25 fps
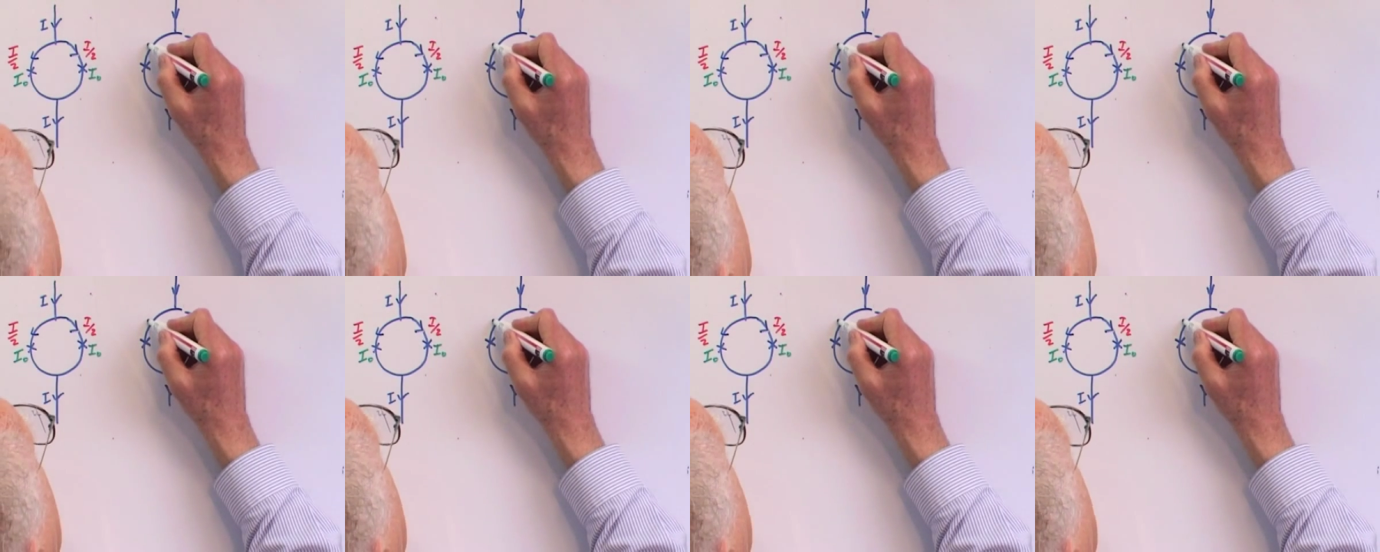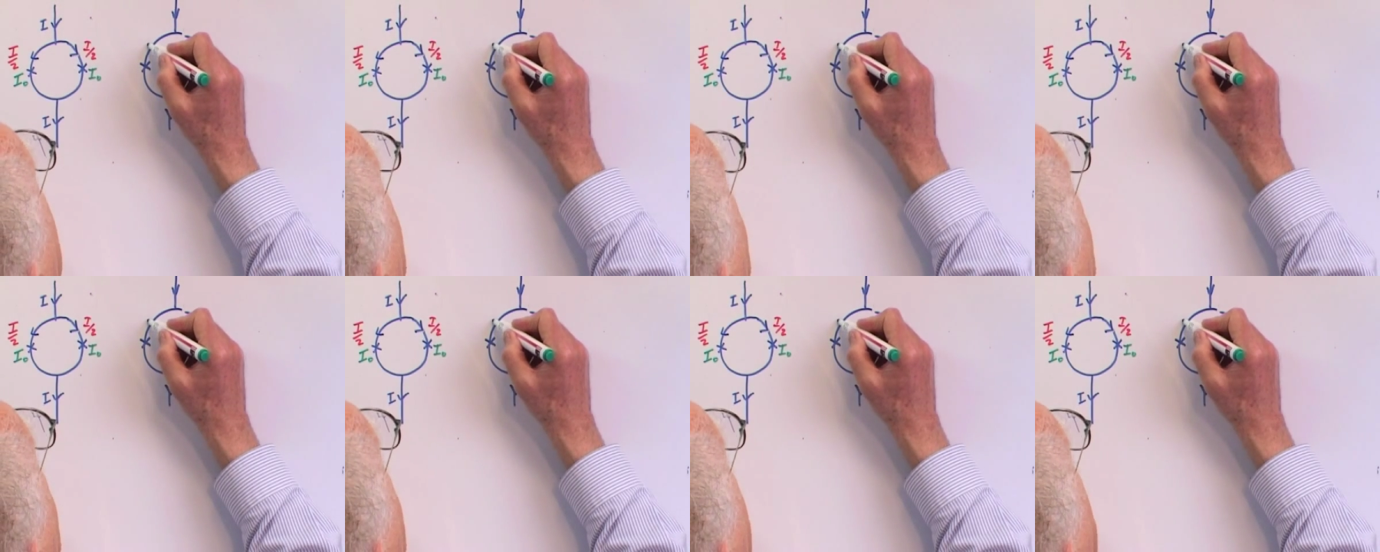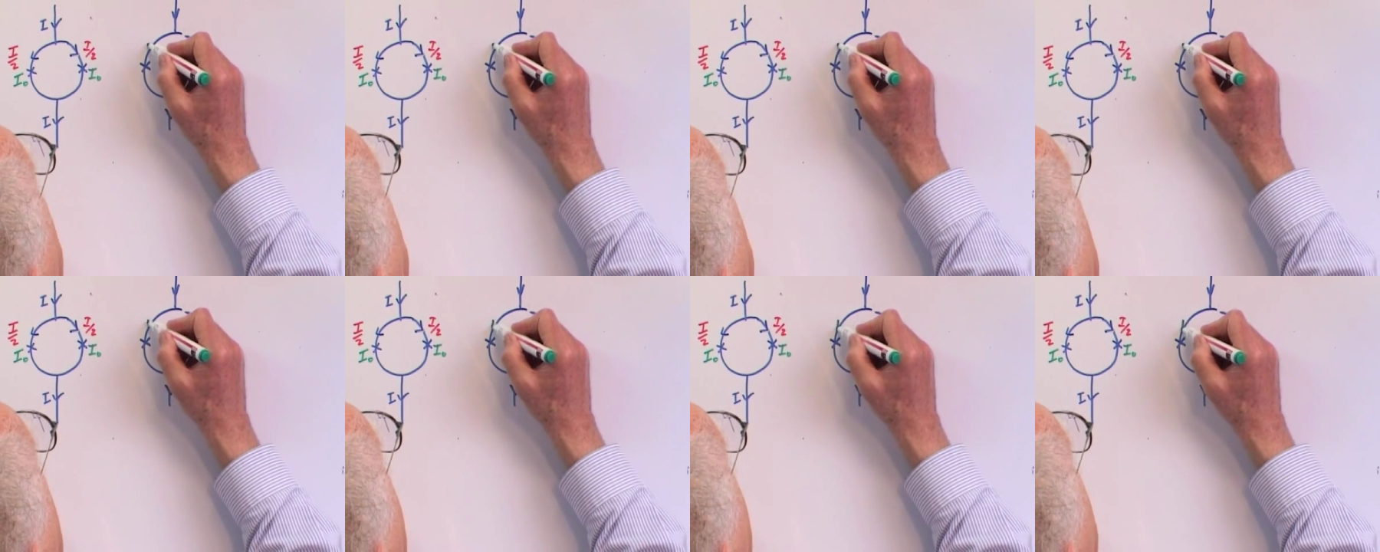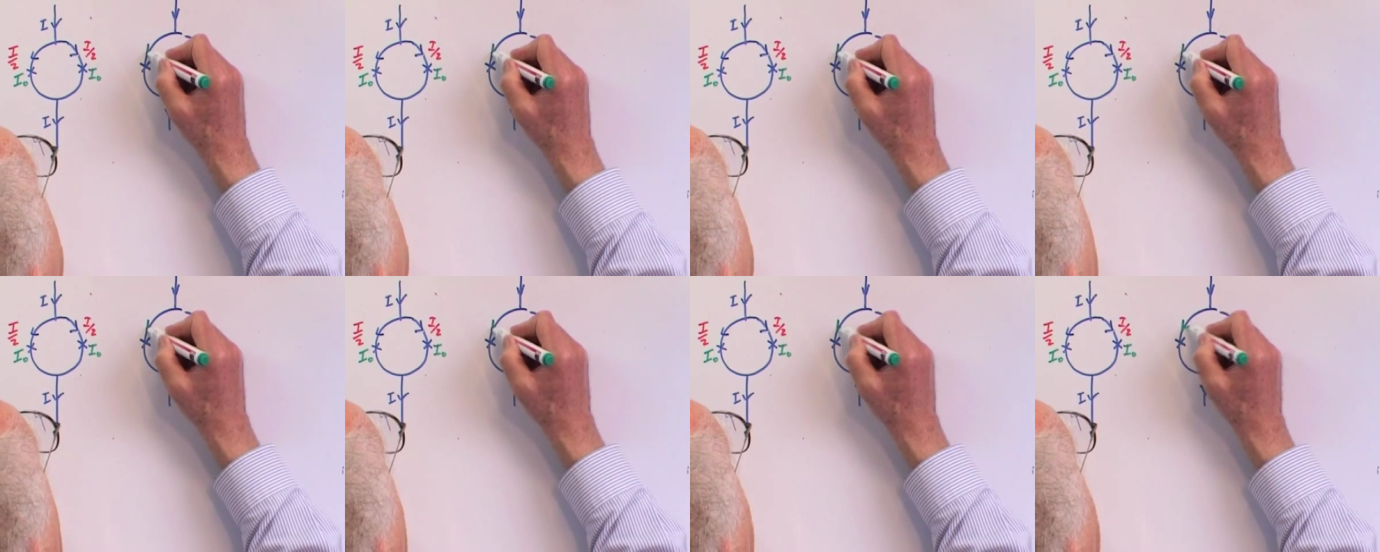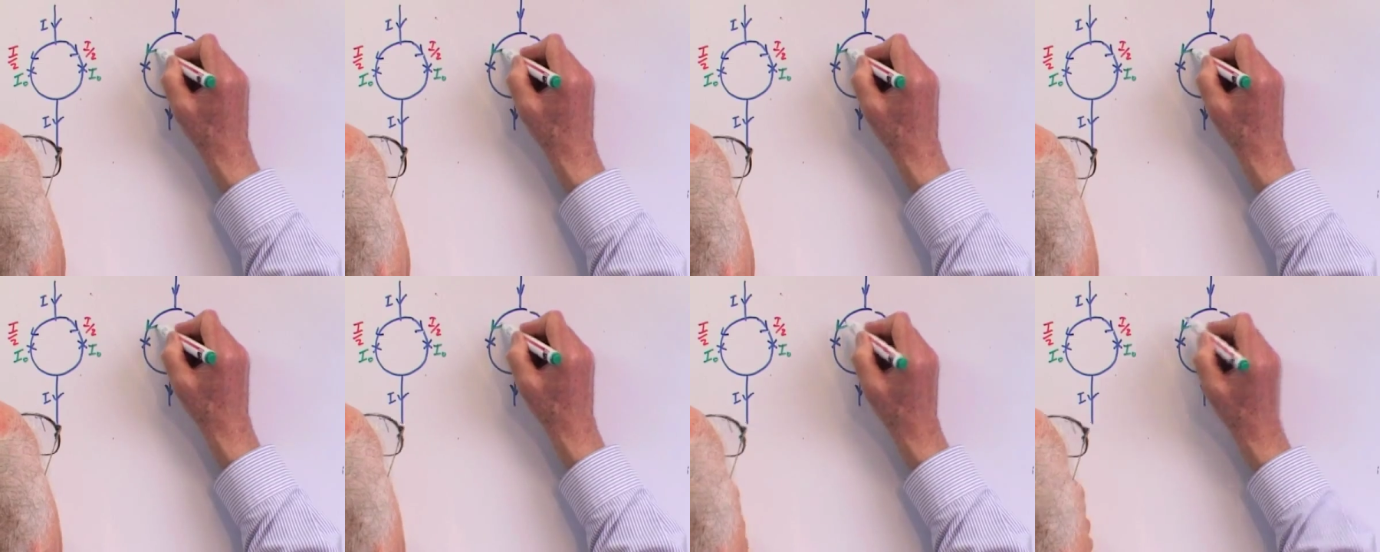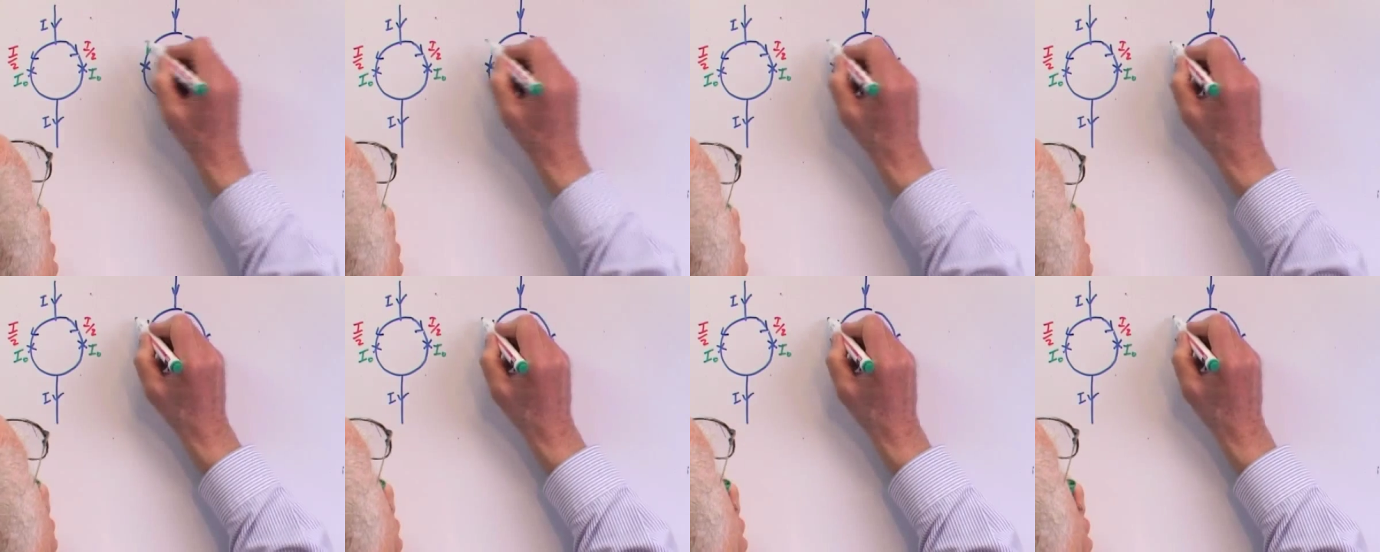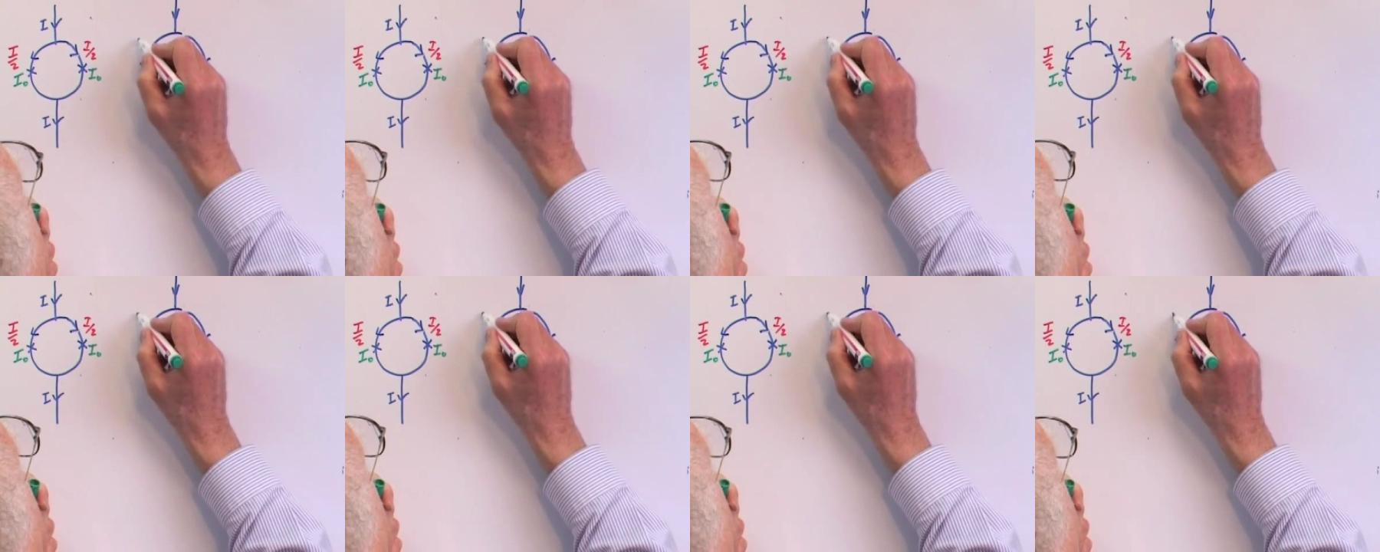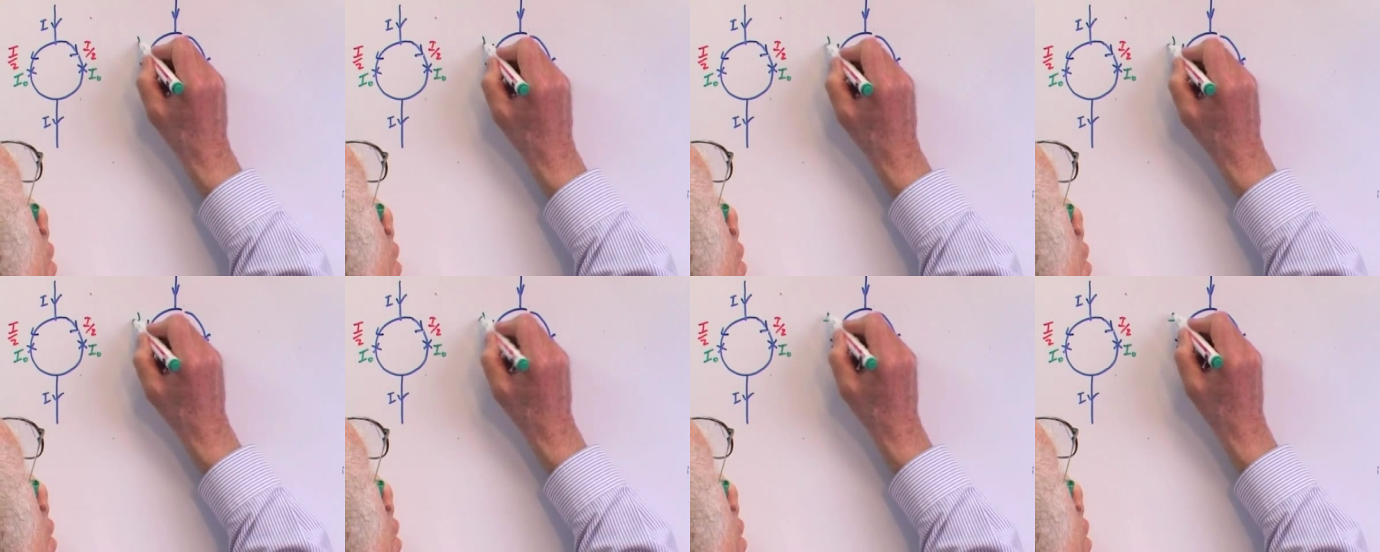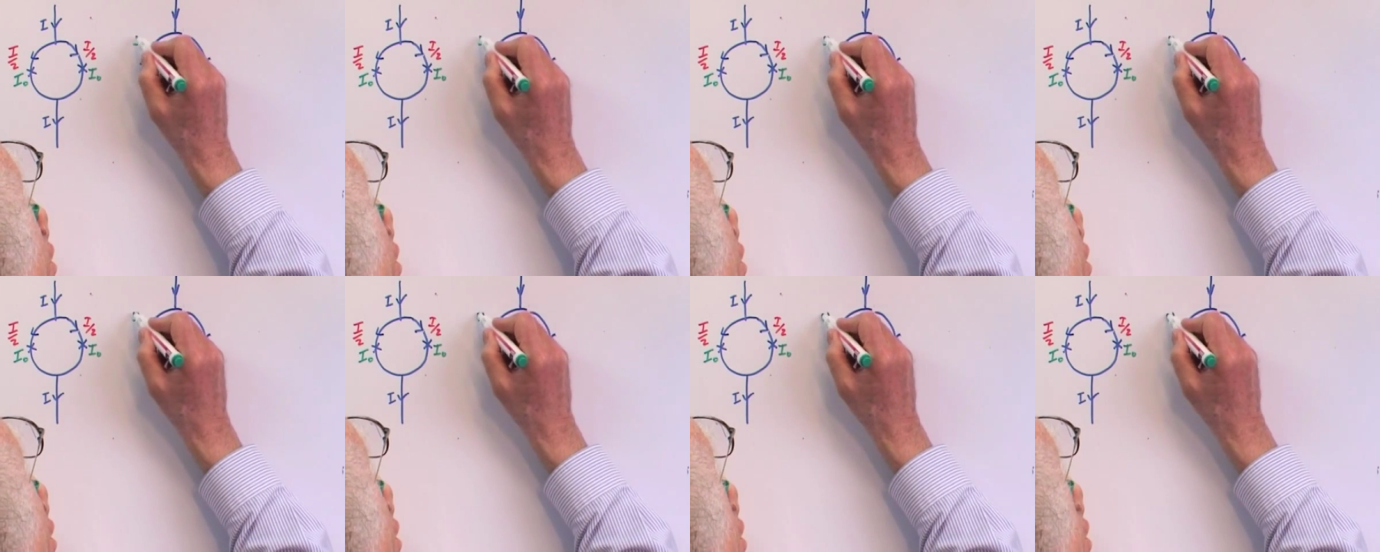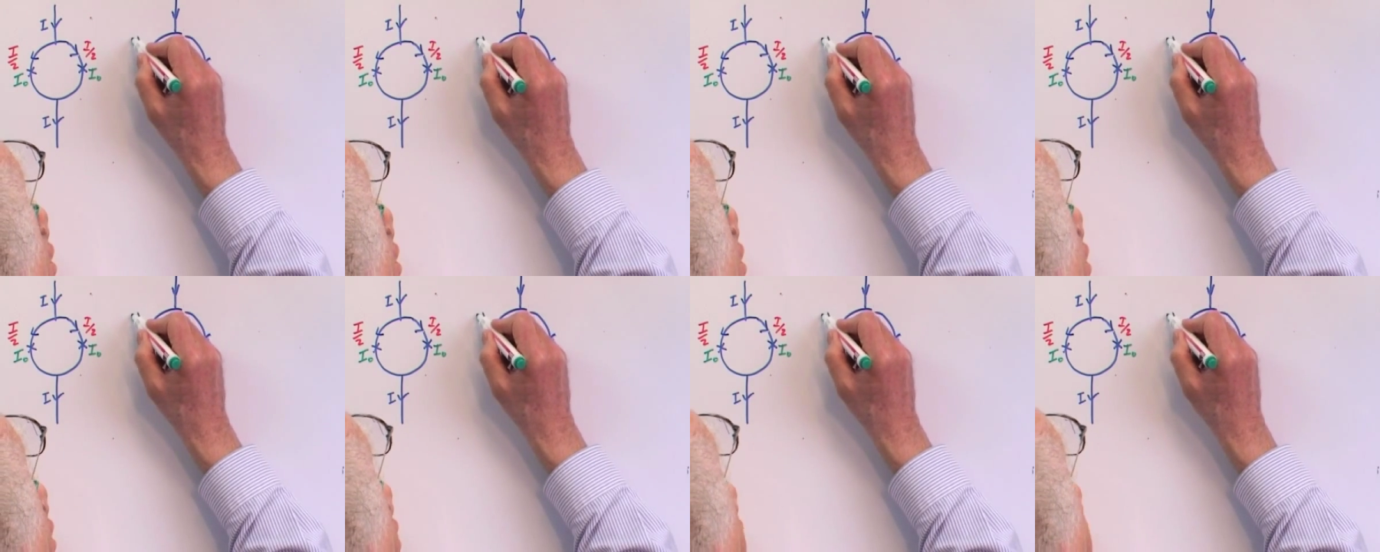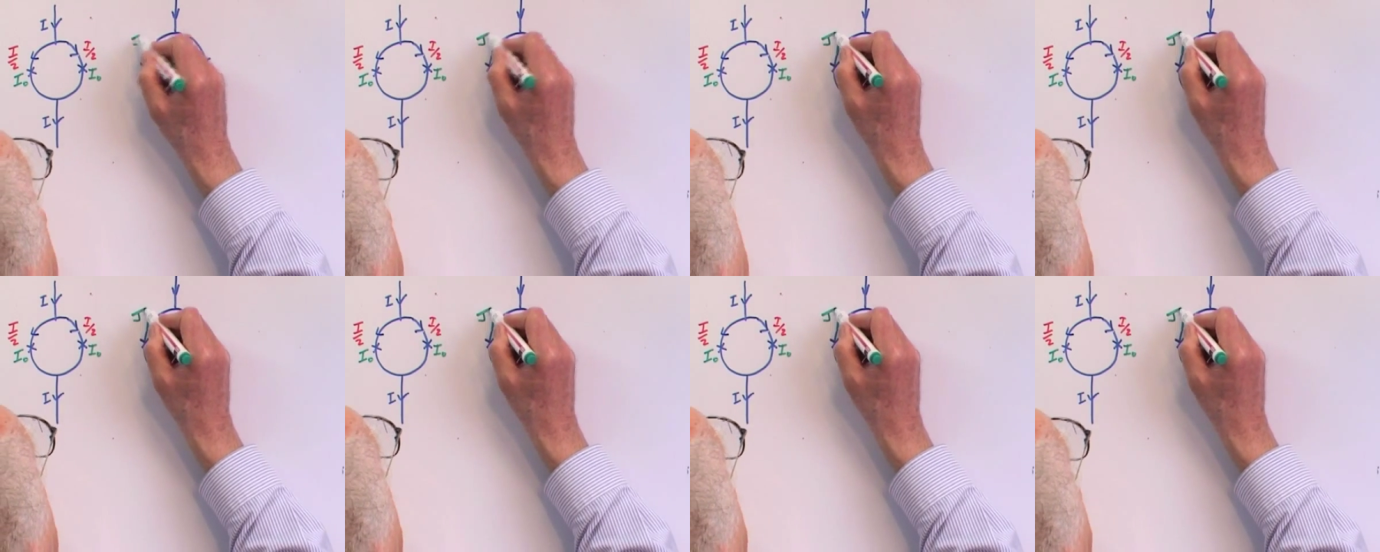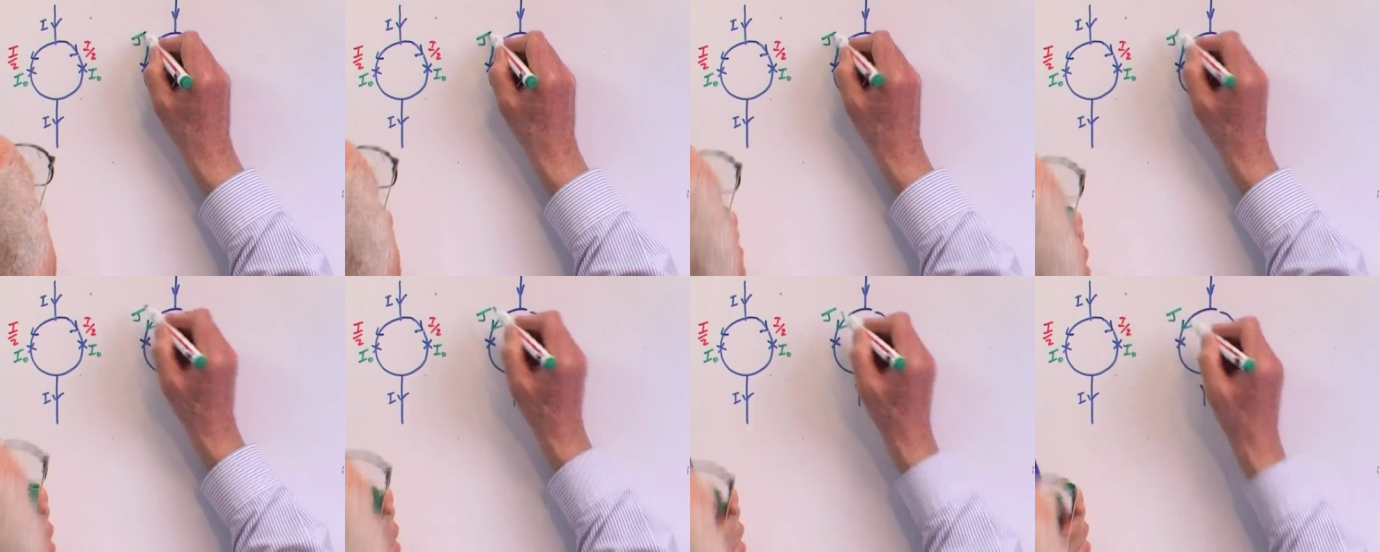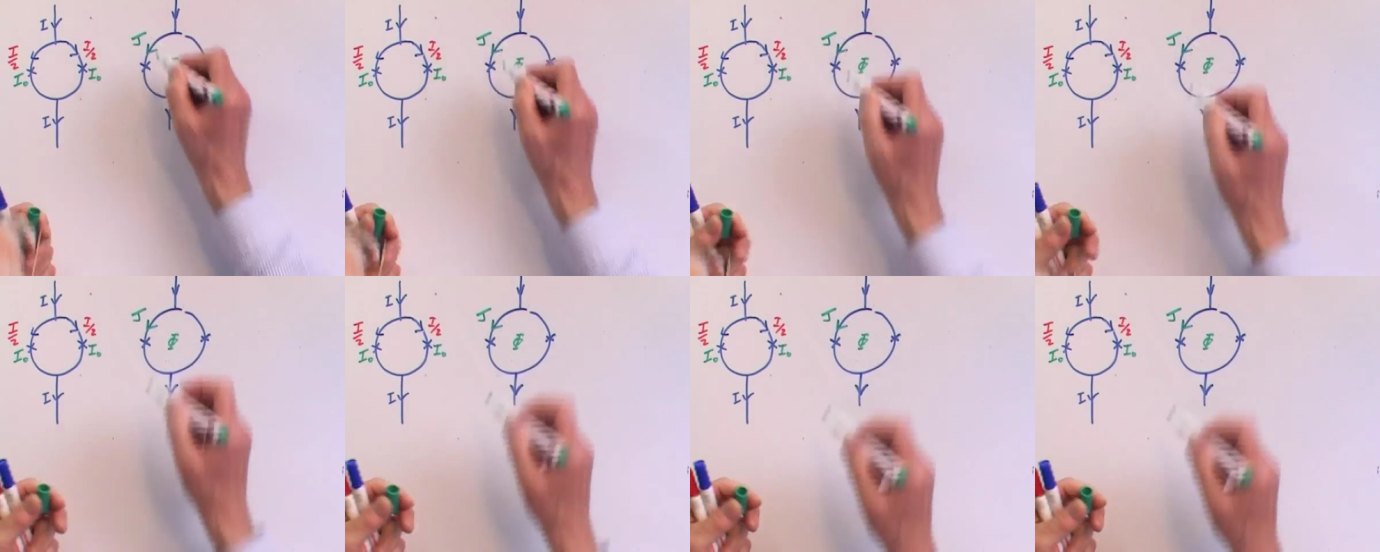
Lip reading: No face is visible, so there are no lips to read.